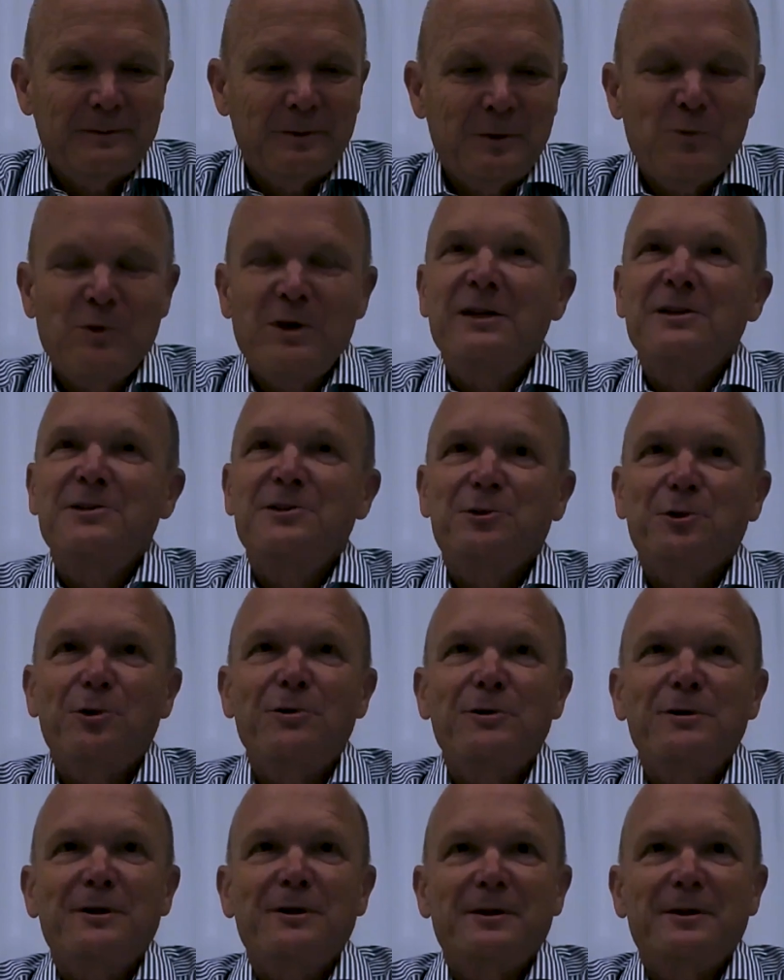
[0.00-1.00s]
When I
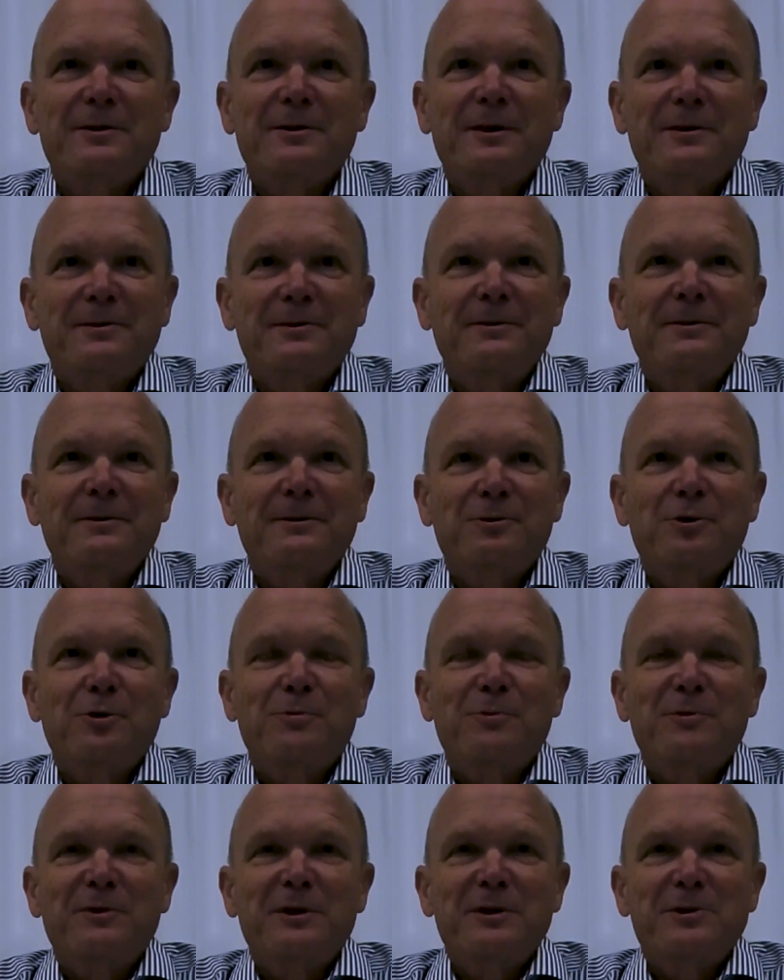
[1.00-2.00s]
started at the
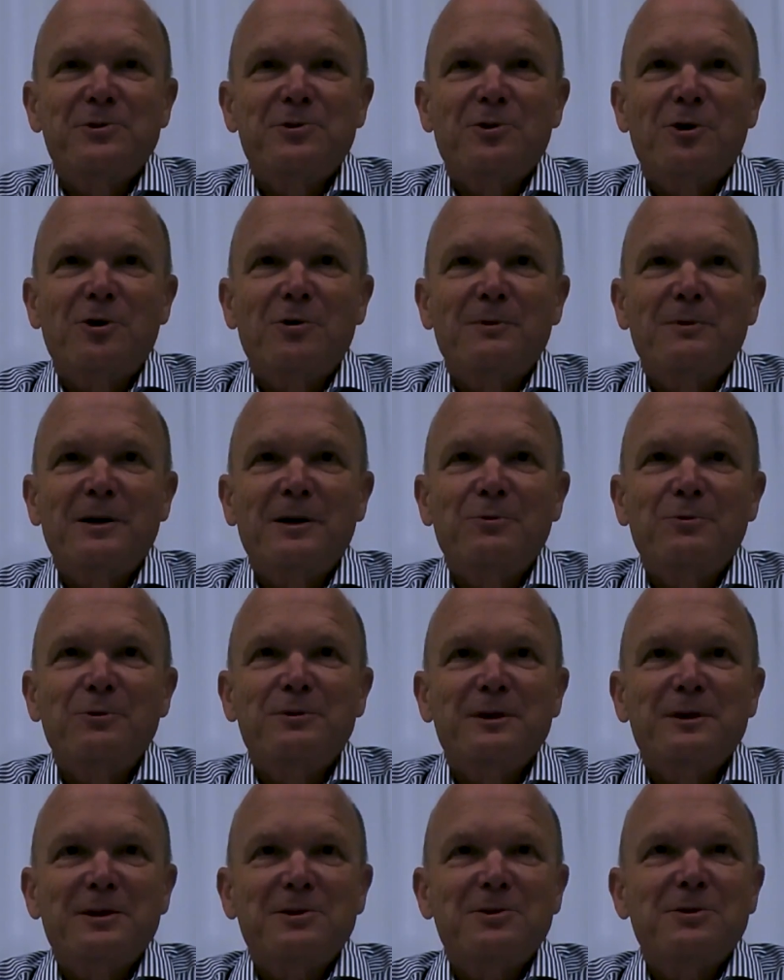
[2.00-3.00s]
corporate venture arm, I
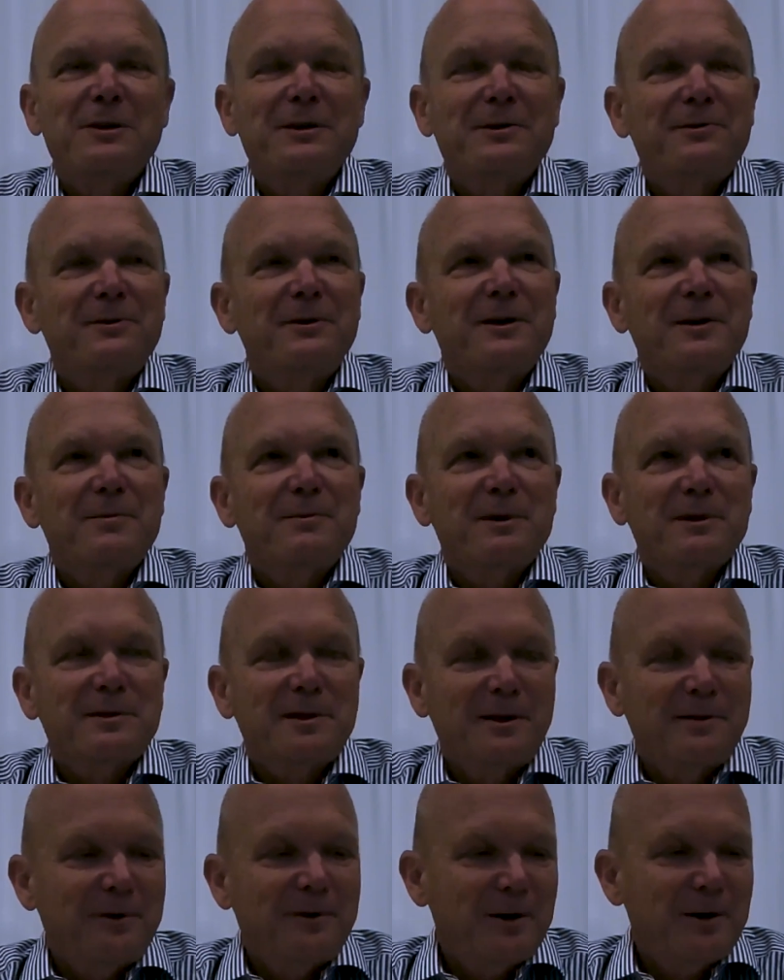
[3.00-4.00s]
was actually thinking
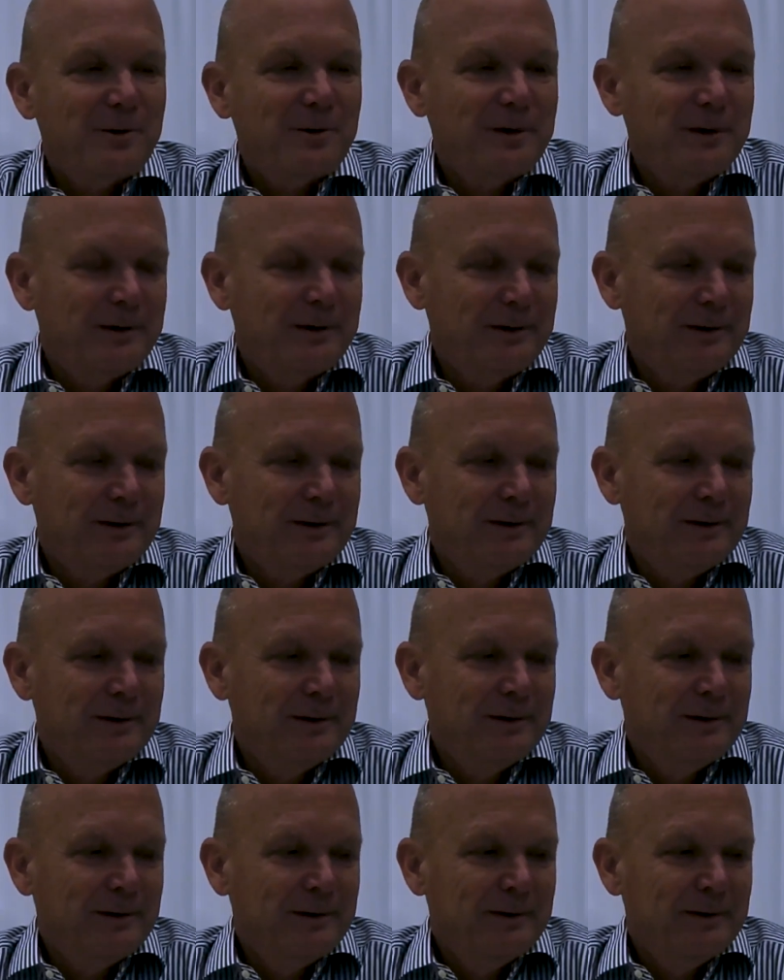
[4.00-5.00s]
myself, how
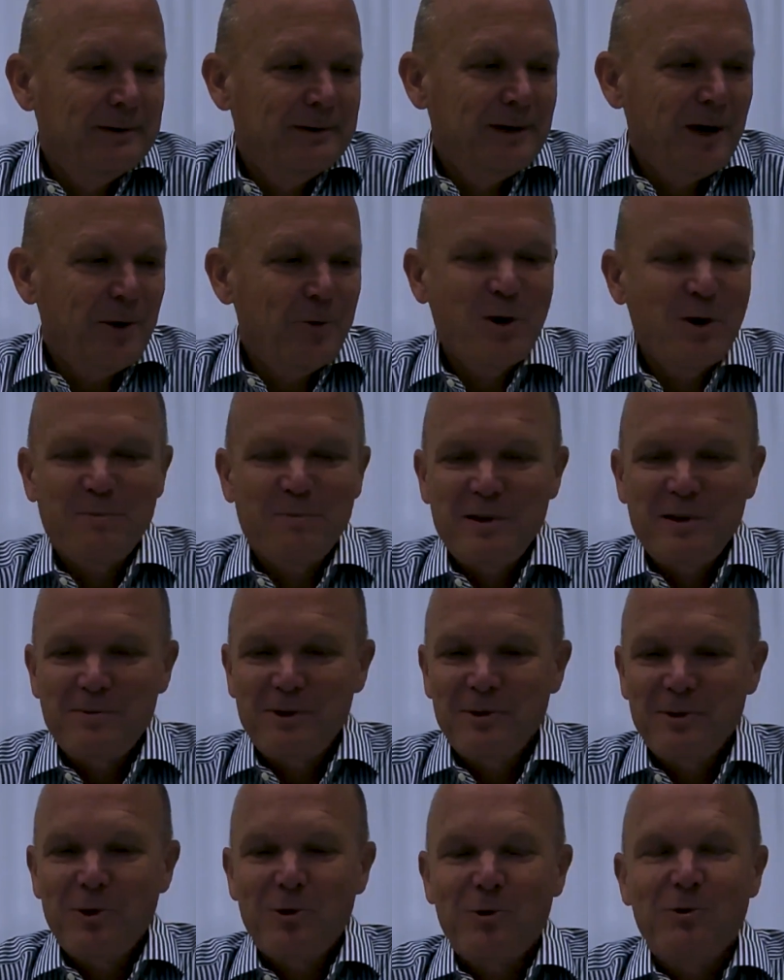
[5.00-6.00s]
will
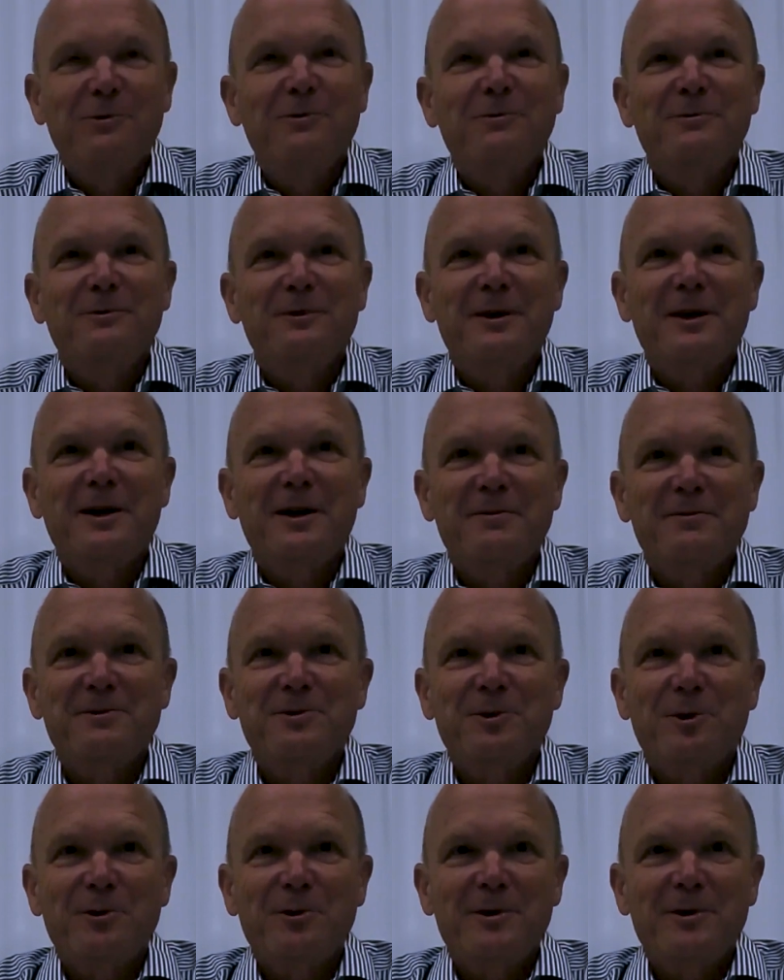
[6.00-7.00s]
people know that I've
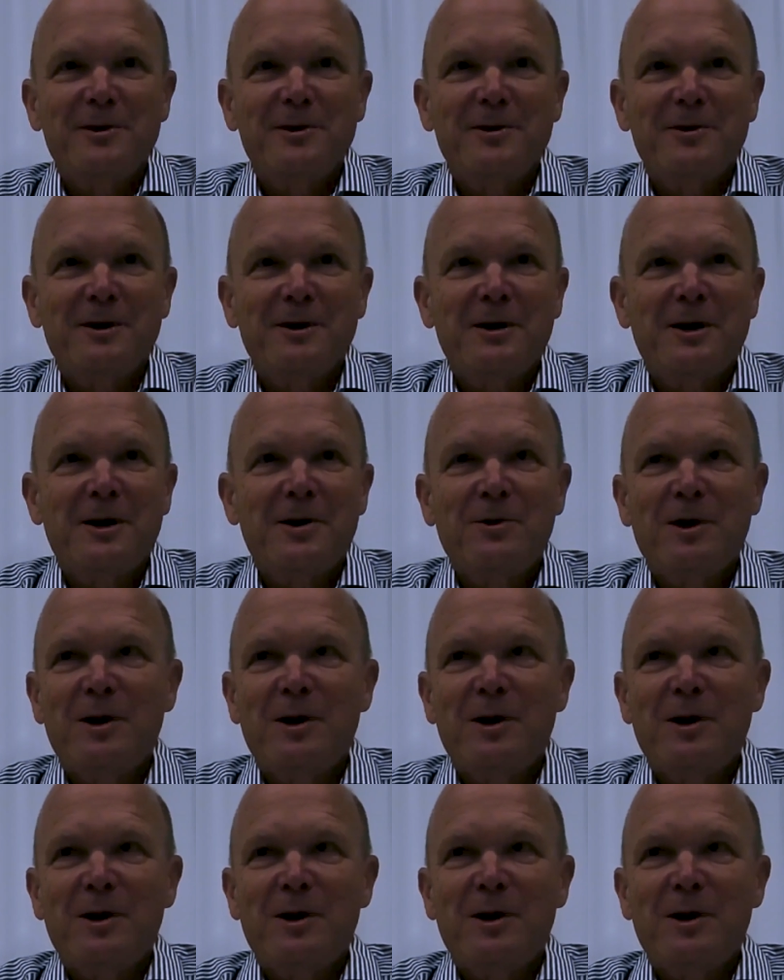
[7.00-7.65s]
started here?